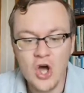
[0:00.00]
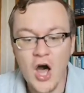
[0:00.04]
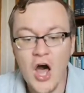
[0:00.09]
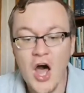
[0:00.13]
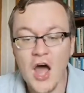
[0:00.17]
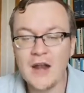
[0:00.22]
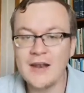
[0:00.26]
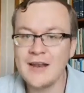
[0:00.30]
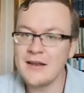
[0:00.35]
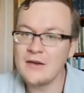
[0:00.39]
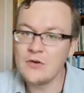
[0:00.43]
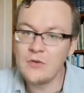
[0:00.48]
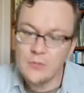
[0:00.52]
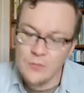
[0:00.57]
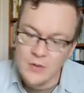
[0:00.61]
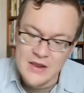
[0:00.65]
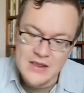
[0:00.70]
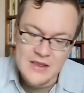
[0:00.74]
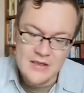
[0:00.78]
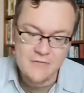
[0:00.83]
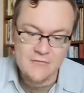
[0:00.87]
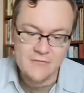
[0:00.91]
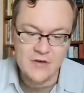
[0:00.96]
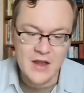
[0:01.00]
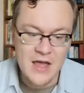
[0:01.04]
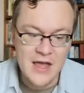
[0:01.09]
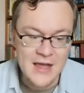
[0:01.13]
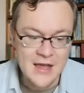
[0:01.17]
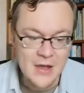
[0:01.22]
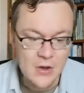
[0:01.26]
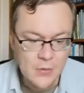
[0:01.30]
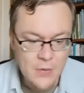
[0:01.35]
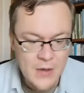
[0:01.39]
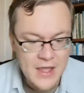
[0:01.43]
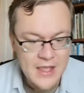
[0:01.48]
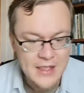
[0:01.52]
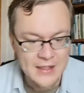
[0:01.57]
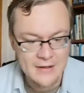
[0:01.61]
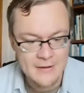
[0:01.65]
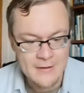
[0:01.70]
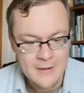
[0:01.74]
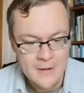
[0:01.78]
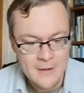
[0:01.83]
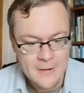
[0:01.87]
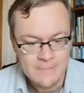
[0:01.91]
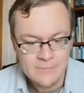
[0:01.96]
gone, and we fly away.